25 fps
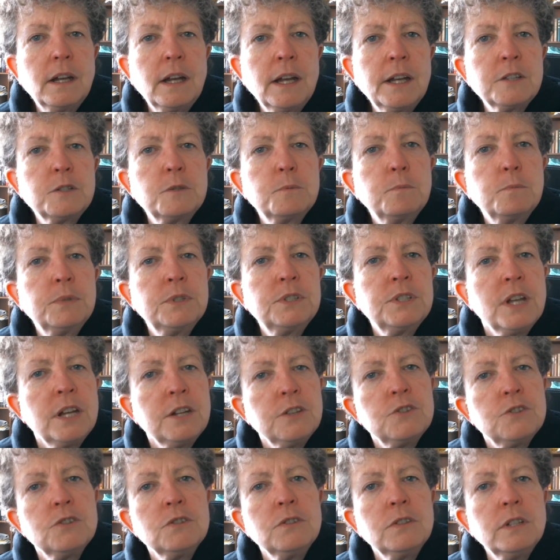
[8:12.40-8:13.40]
as
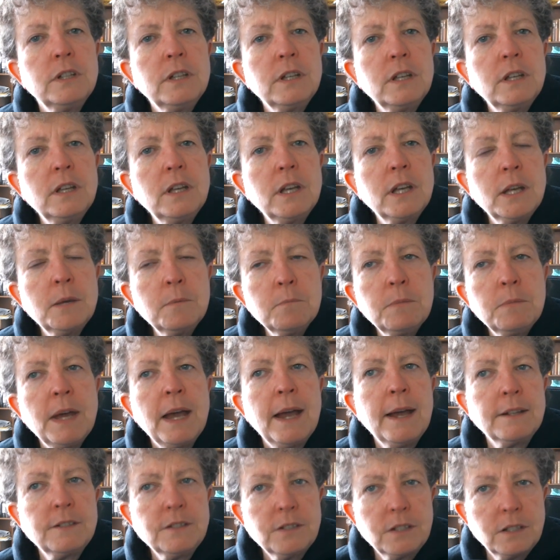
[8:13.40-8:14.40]
potentially
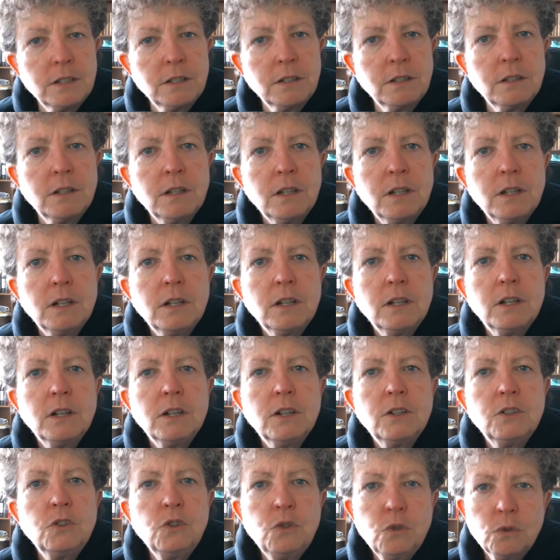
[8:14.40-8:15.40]
impacting
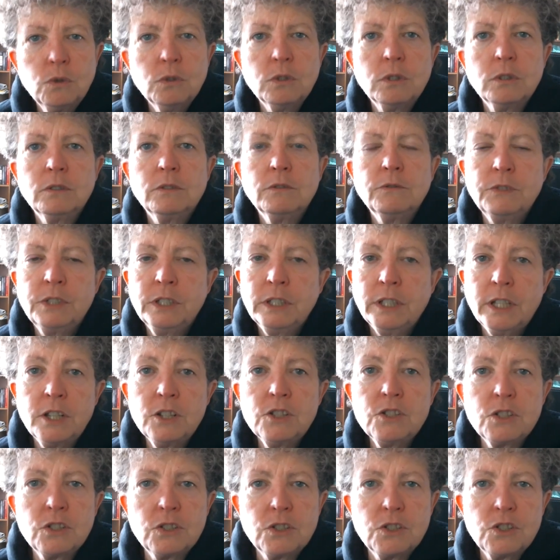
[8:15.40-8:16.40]
your
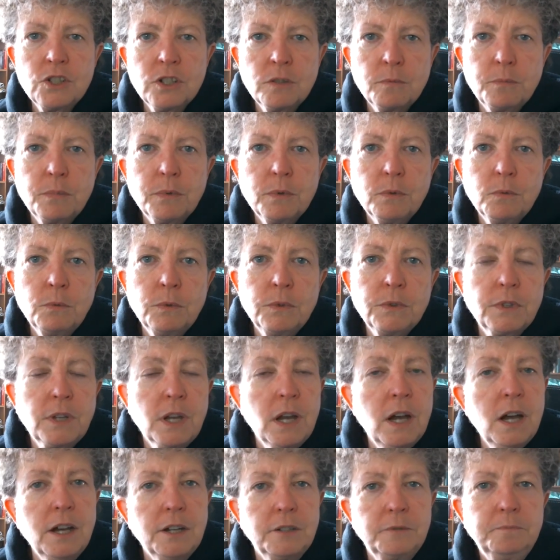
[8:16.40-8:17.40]
relationship with
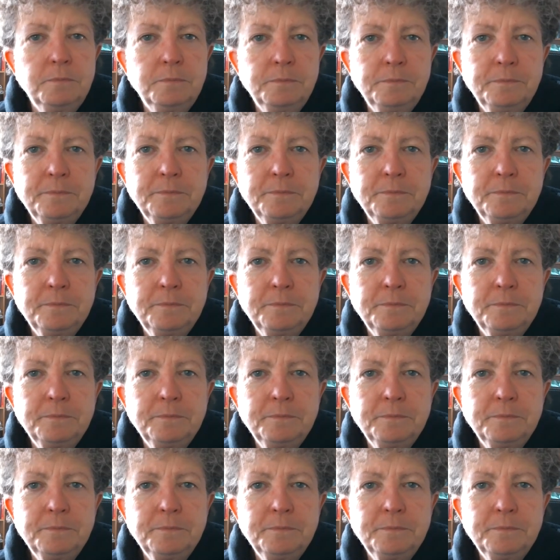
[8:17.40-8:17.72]
God?